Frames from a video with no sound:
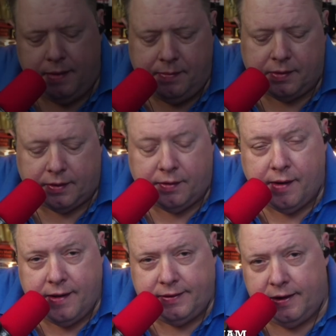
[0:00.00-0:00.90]
you what, people are
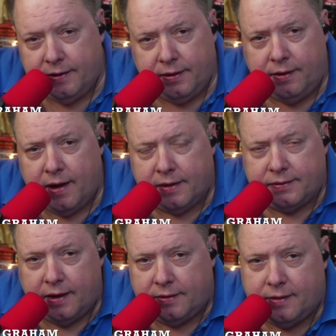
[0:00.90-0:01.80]
crazy in the
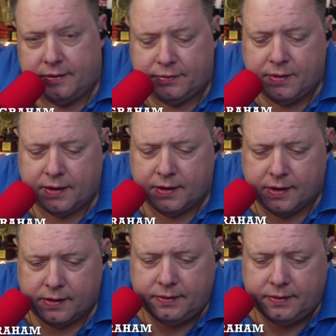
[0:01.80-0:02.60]
United States. I swear to